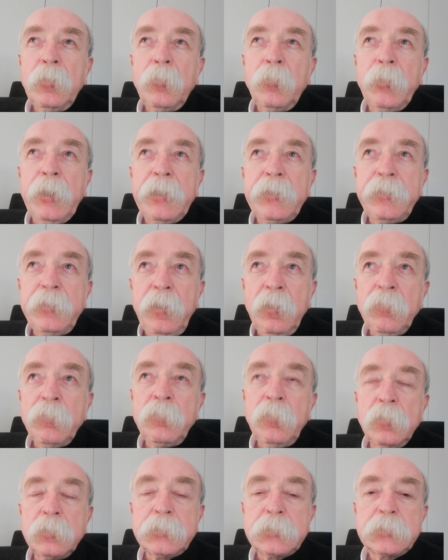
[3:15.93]
where it does
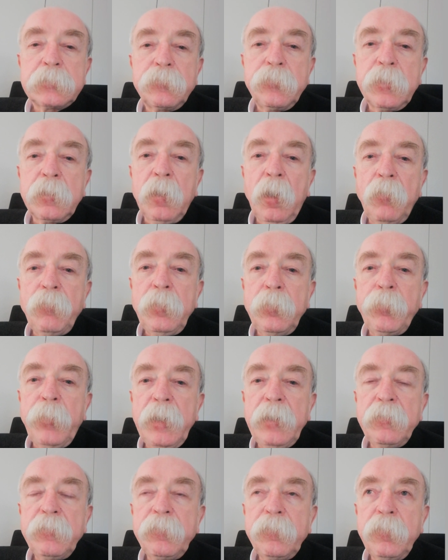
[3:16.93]
not recover by
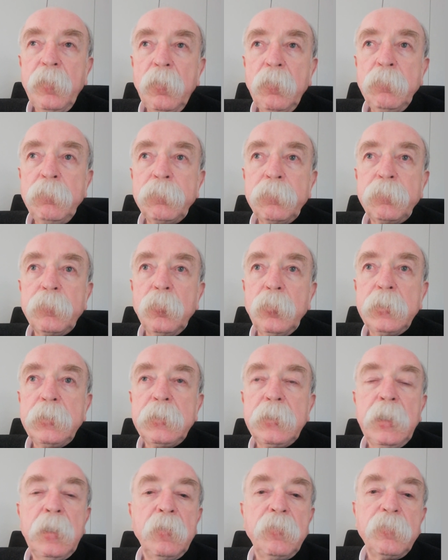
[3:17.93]
itself, one
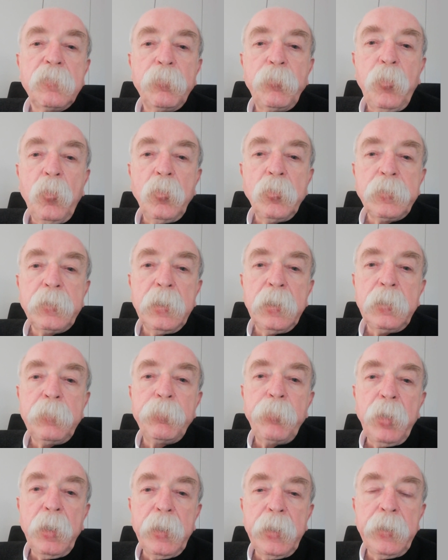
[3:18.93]
can support that
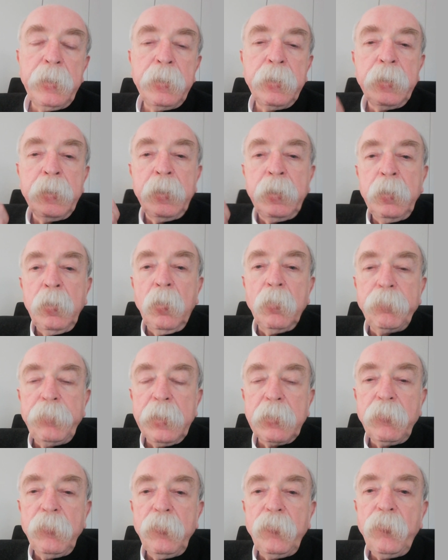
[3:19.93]
by
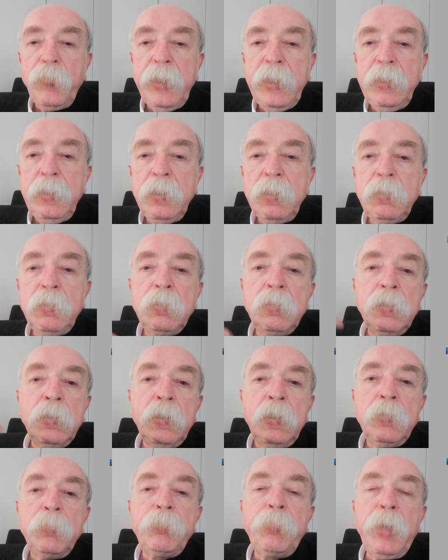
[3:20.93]
olfactory training,
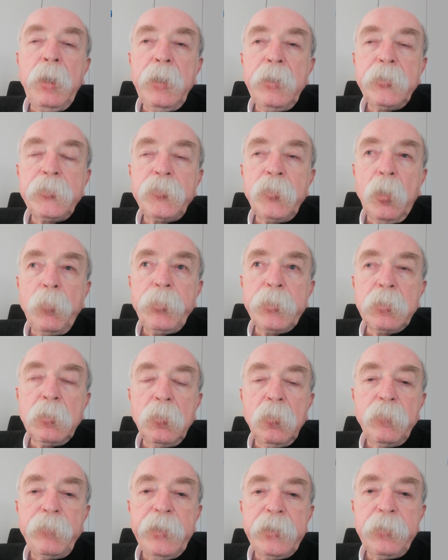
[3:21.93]
by
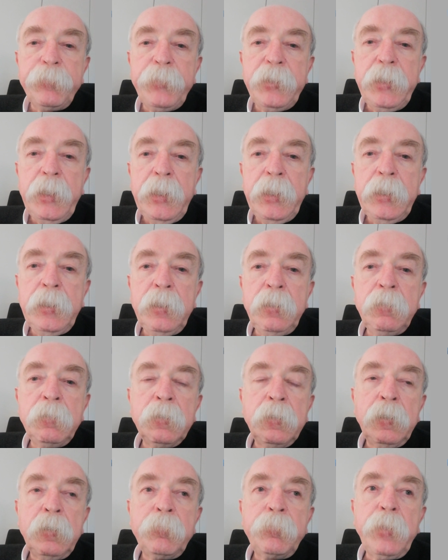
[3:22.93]
topical vitamin A,
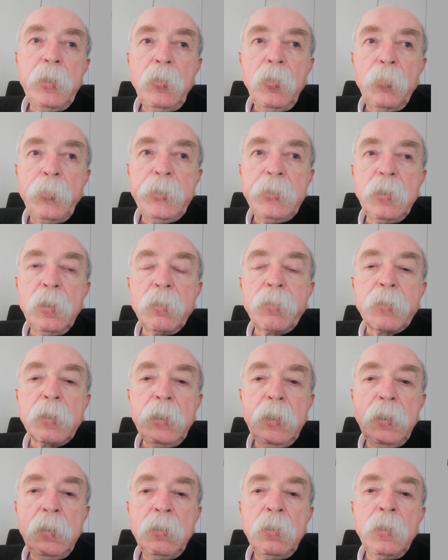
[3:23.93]
by omega
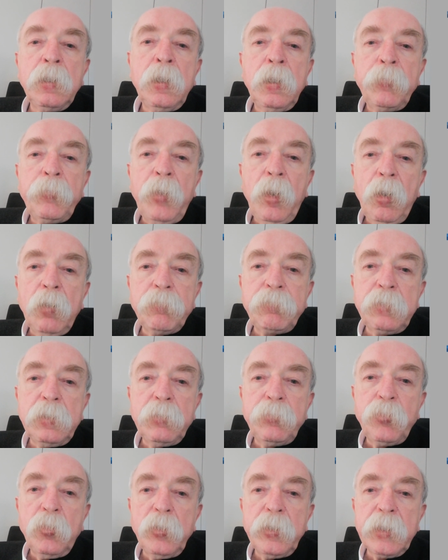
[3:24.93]
three, by alpha
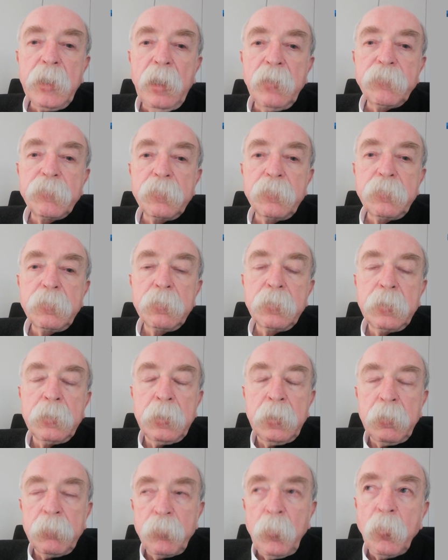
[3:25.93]
lipoic acid.
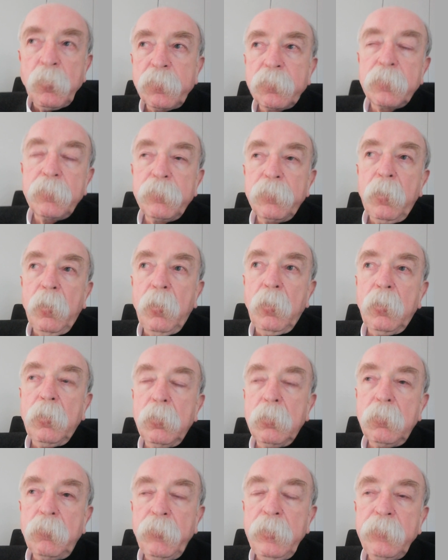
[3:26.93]
Most uh,
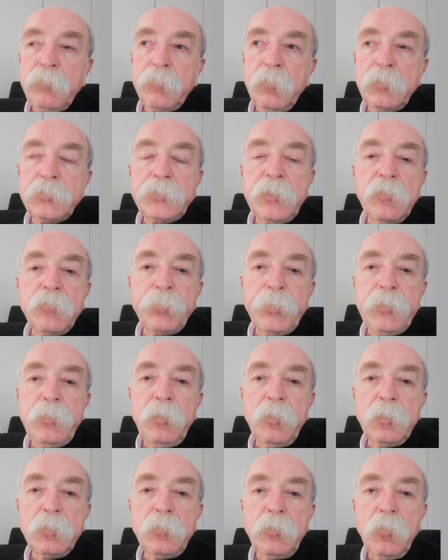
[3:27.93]
research has been
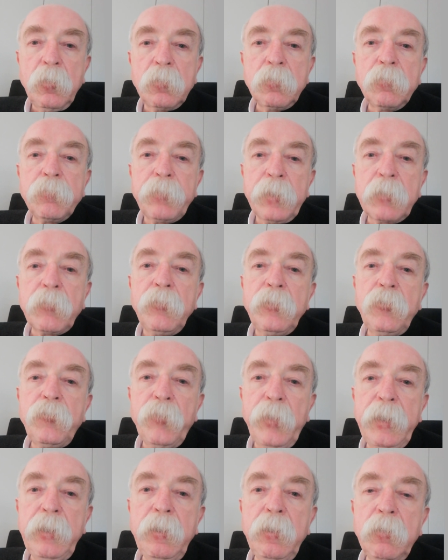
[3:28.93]
done on olfactory
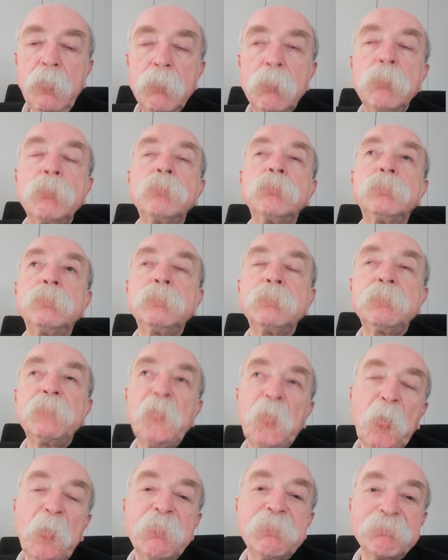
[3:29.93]
training. So